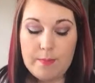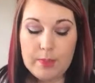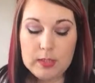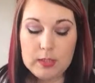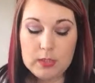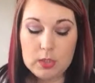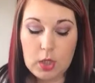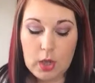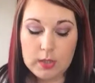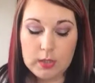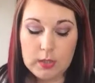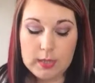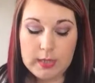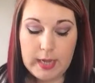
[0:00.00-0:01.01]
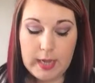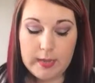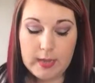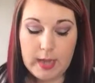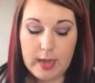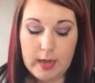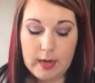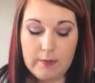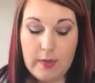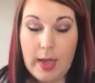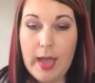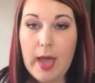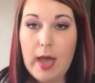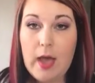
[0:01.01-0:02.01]
This is also a day that if
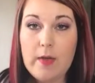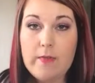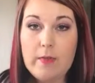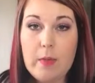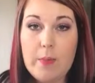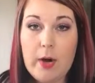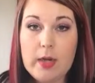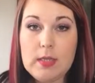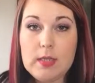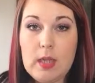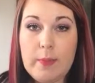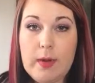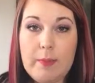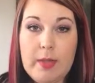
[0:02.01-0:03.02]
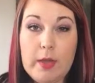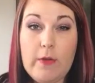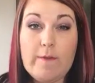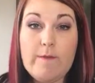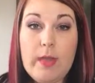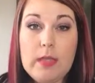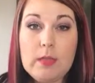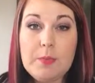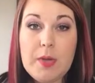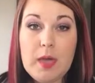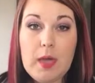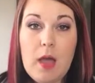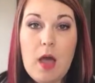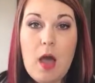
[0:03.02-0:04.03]
I have parties coming up like on
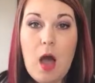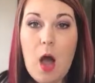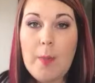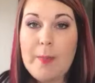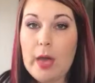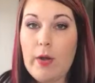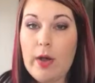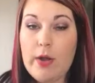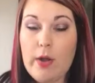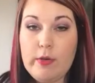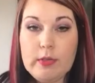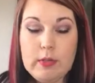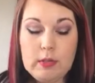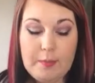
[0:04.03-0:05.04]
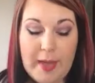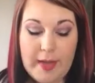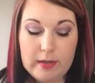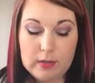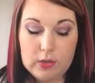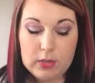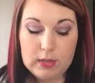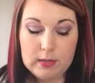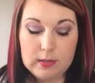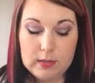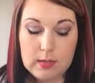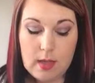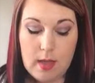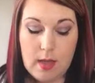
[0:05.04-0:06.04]
Facebook, I'll mail out hostess
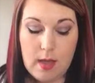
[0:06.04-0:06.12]
packages,